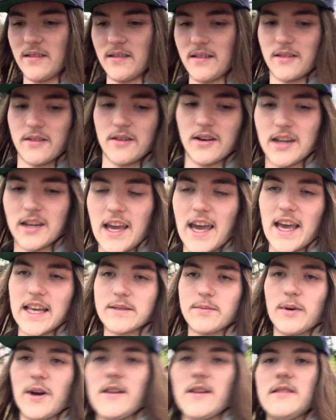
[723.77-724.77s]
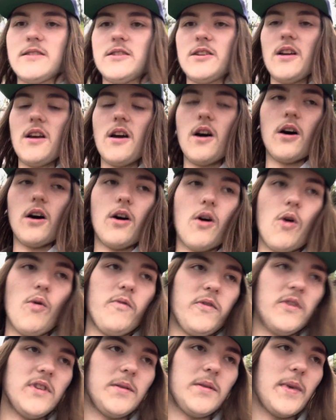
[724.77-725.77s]
good gas mileage.
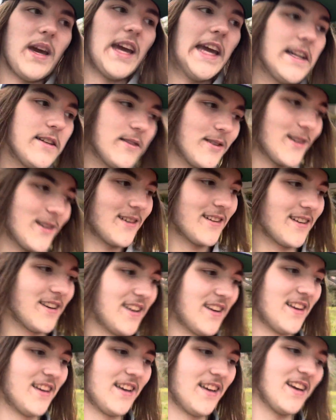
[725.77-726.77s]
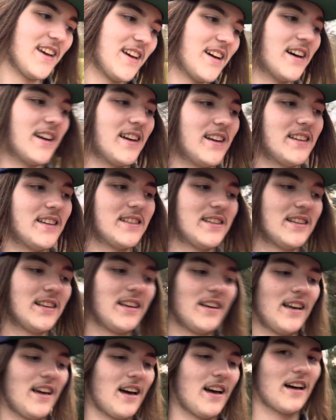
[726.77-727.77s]
Hopefully manual, because
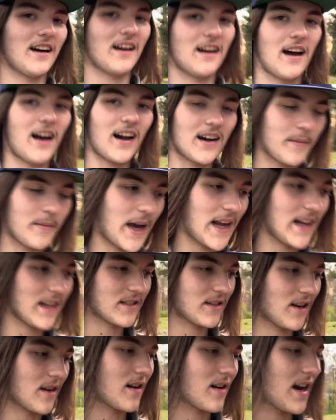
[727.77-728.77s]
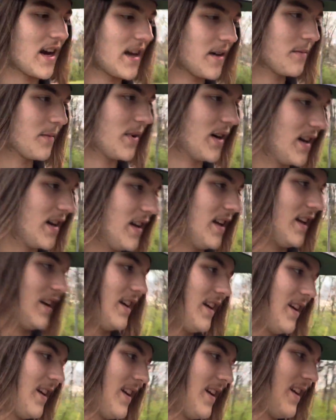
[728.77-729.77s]
automatic's all right, but
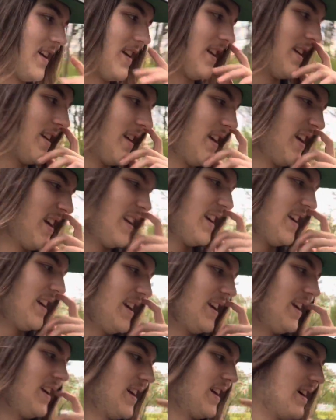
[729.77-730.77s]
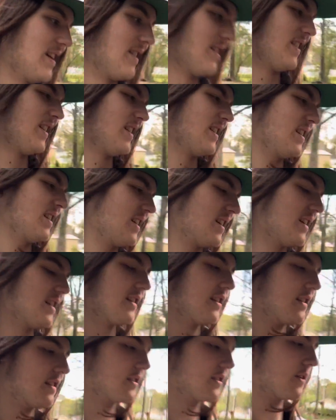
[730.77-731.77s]
you know,
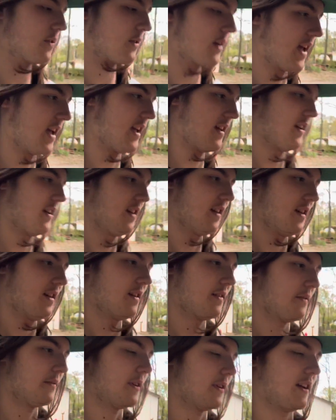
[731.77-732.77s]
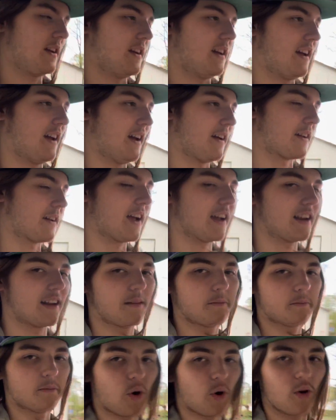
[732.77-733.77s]
it's okay. But I'm kind
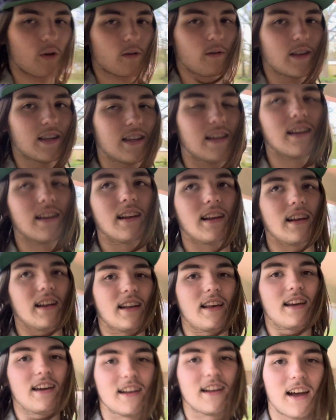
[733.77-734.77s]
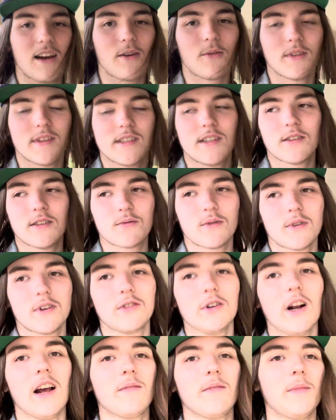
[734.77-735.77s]
of bored with it, and I really just want to
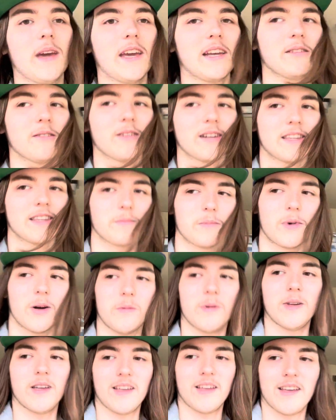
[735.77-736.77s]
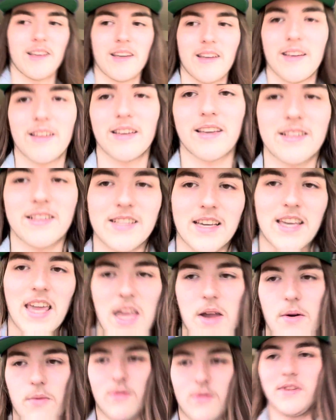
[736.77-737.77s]
drive manual at the moment because I
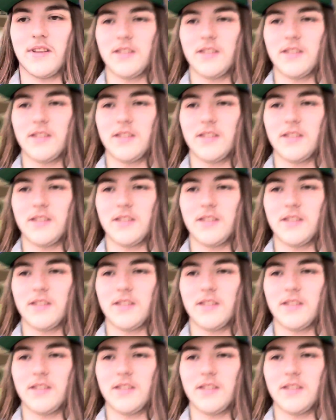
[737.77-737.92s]
can't really